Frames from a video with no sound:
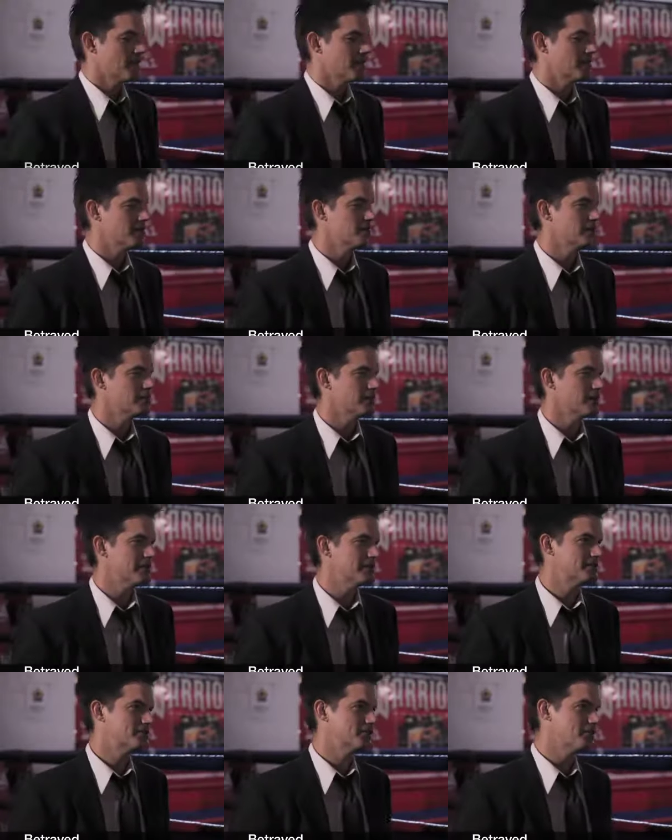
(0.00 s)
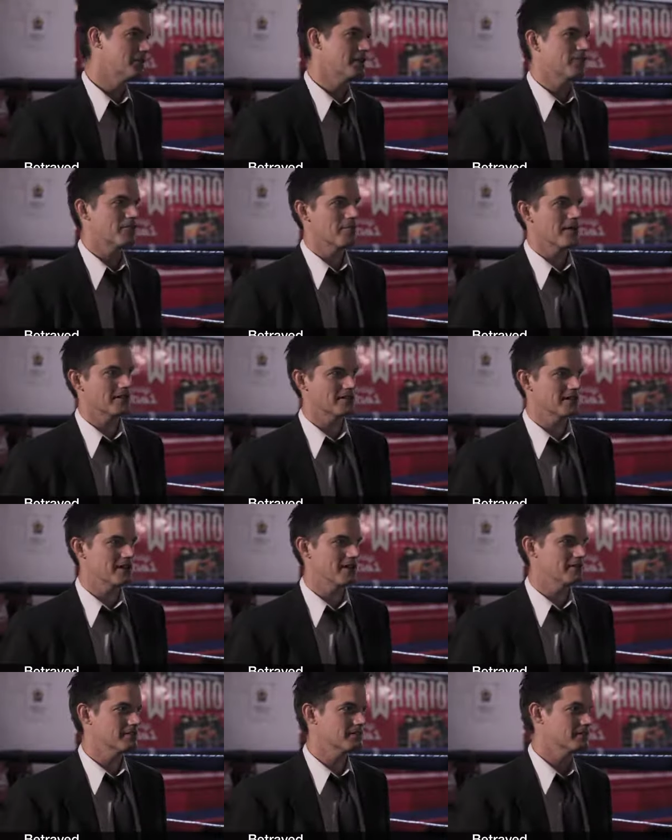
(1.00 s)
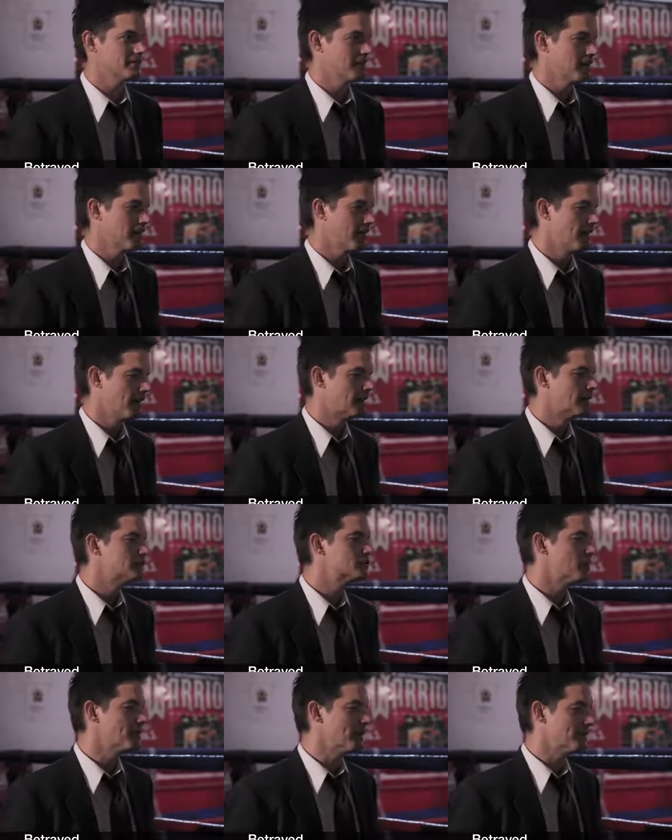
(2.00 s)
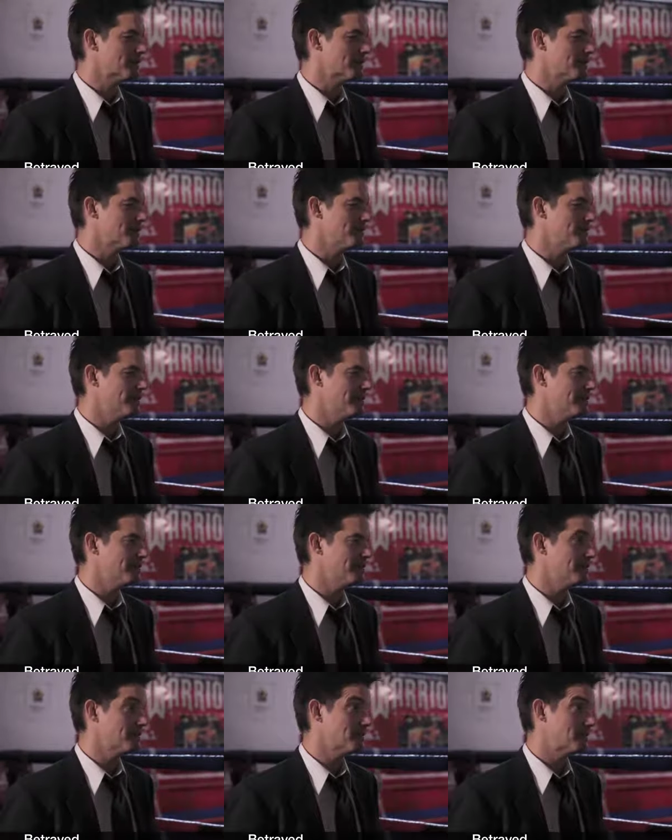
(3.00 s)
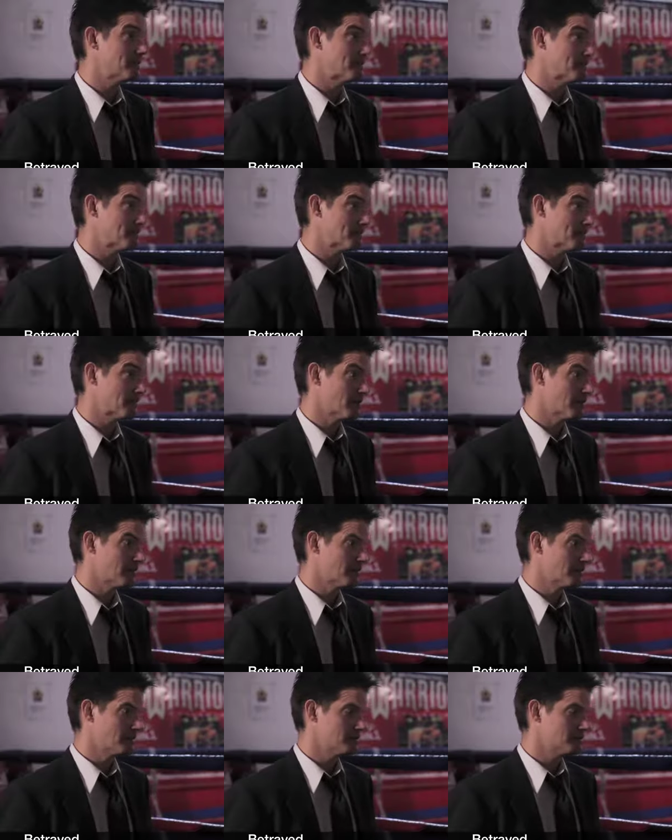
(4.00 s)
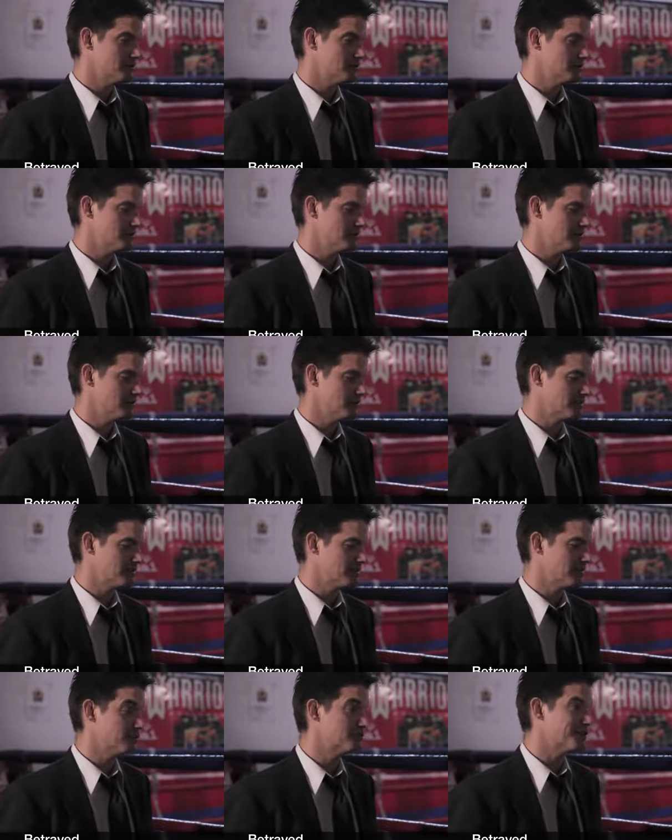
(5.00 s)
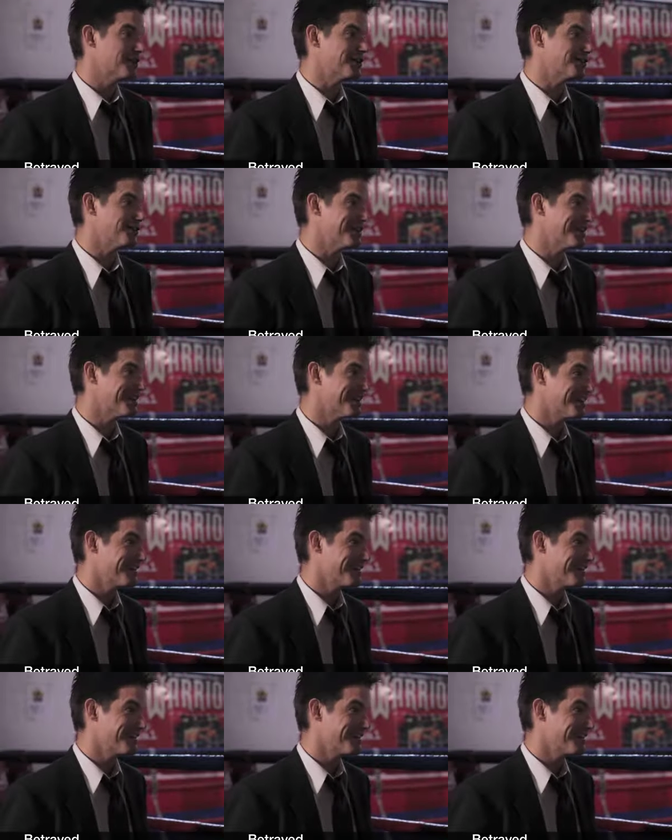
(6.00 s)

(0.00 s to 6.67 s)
I'm his old high school buddy from out of town. Told me I could come find him here. So, uh, what's kind of funny?